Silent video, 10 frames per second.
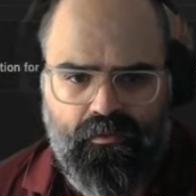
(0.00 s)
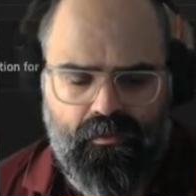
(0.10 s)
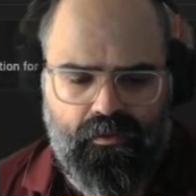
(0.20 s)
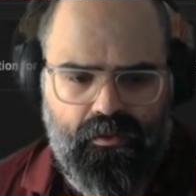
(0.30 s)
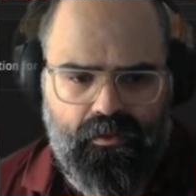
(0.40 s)

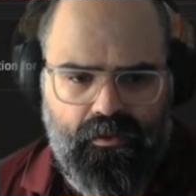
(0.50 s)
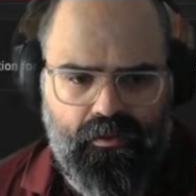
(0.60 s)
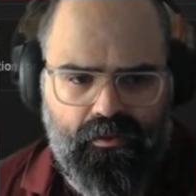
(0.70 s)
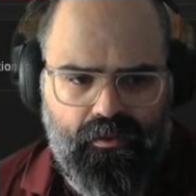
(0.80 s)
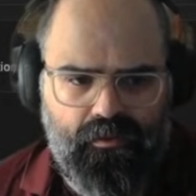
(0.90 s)

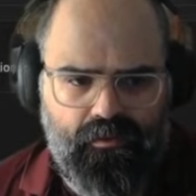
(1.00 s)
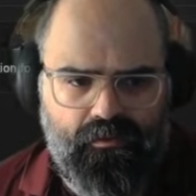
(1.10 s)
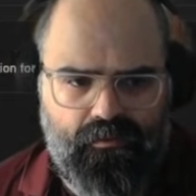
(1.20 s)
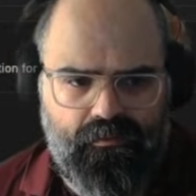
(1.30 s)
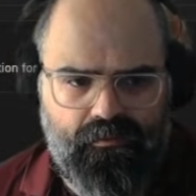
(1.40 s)

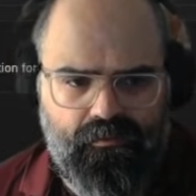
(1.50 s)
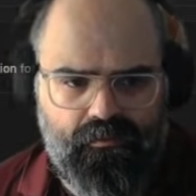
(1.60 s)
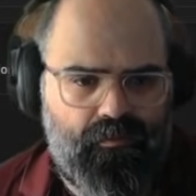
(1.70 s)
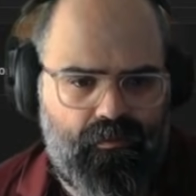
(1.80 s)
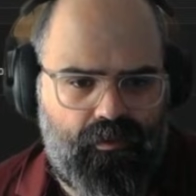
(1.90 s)
And
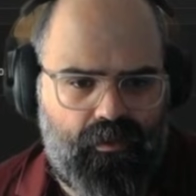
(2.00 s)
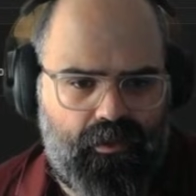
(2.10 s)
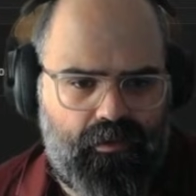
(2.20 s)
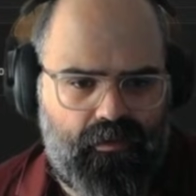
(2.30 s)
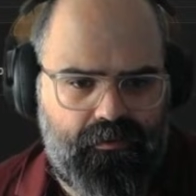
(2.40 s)

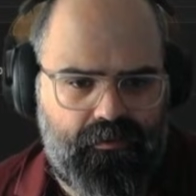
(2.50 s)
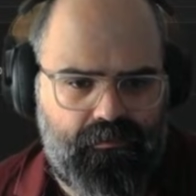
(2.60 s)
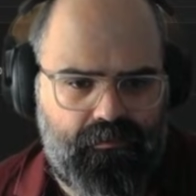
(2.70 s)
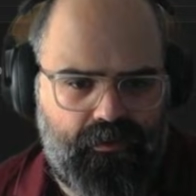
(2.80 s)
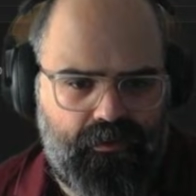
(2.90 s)
I
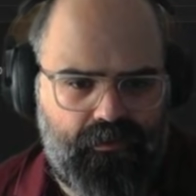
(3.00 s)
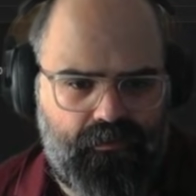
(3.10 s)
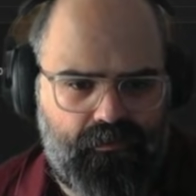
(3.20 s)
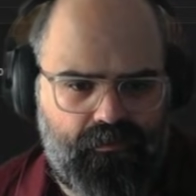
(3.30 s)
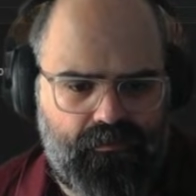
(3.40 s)
also want
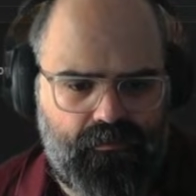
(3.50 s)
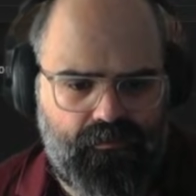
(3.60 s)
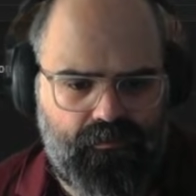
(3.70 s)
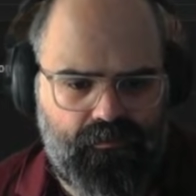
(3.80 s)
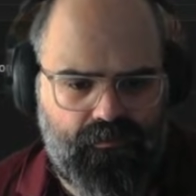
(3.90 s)

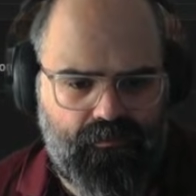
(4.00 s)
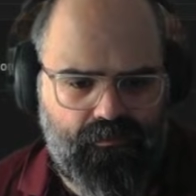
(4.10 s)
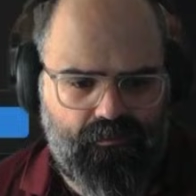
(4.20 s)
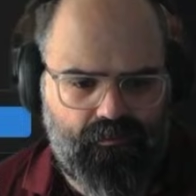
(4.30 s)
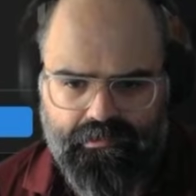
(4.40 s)
to
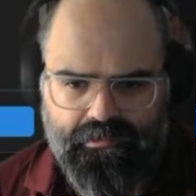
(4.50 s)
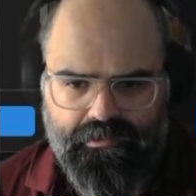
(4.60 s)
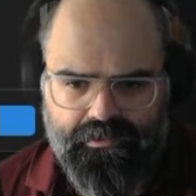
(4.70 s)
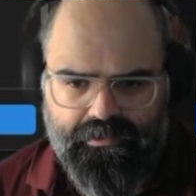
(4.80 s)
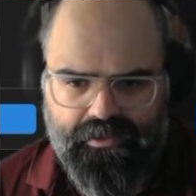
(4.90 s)

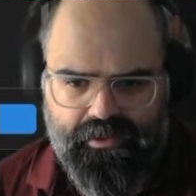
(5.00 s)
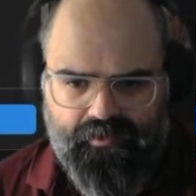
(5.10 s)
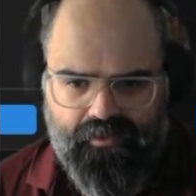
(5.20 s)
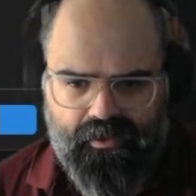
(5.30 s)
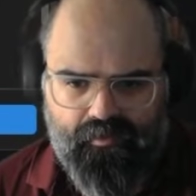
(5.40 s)
set it
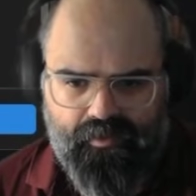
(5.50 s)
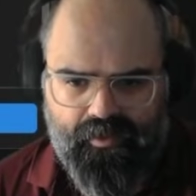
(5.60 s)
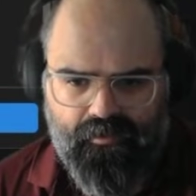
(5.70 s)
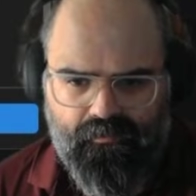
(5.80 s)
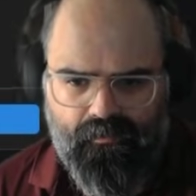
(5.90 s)
up to
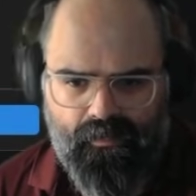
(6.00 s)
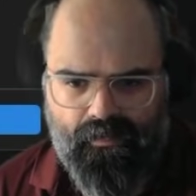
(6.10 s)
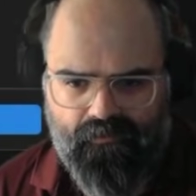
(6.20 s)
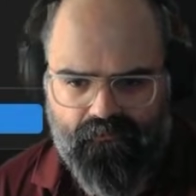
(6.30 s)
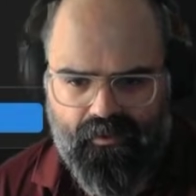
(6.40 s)
email
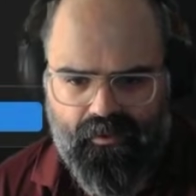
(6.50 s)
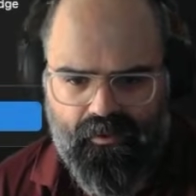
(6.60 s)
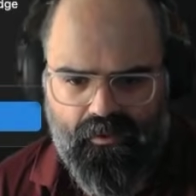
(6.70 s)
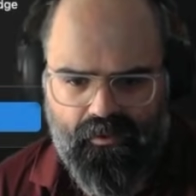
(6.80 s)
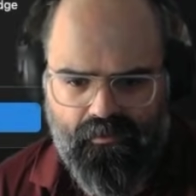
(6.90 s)
if I
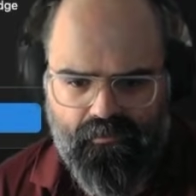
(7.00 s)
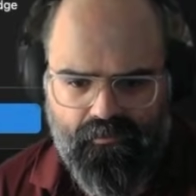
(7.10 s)
can.